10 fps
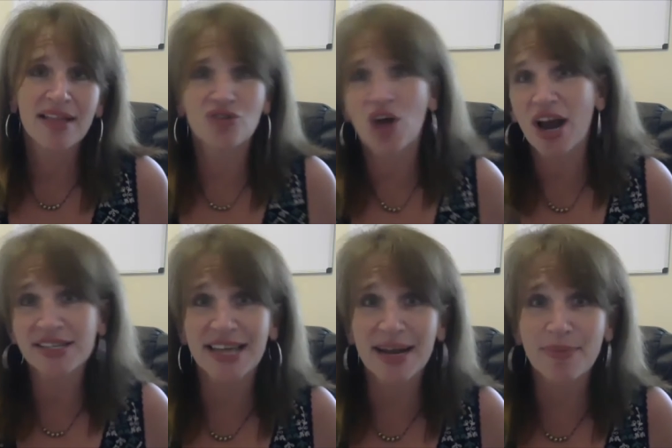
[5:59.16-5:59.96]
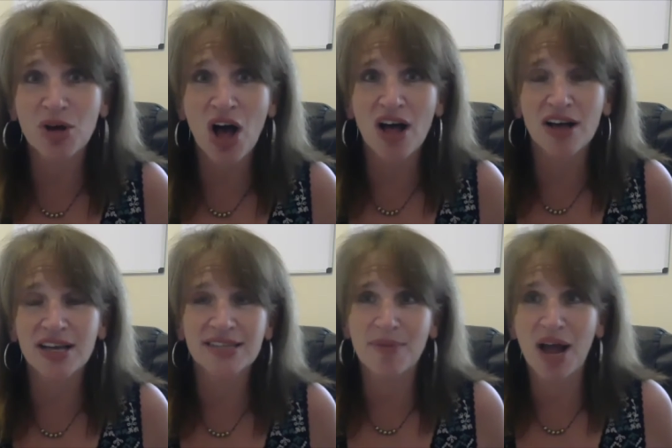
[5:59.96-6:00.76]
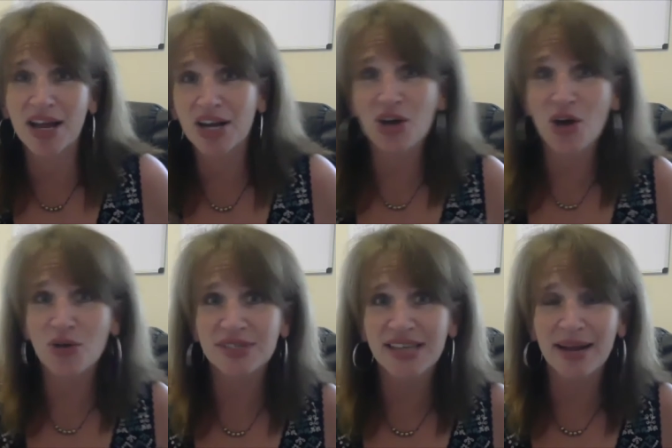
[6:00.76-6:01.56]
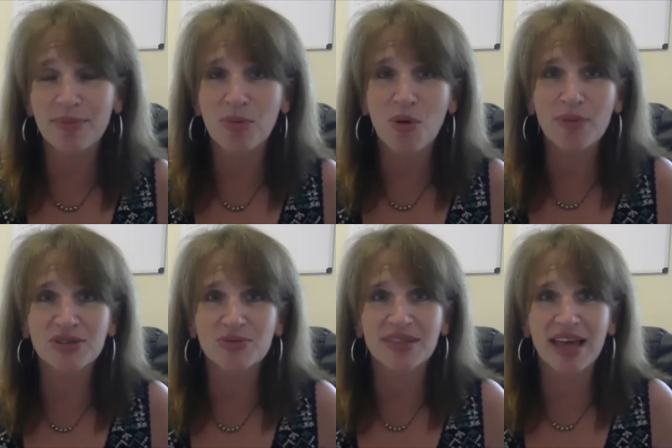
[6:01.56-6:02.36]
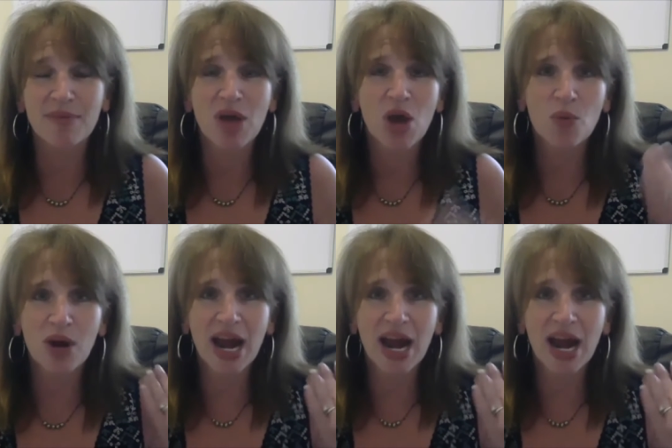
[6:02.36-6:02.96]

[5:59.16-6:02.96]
try to set up a call, because I'm not going to go set up appointments with them. We're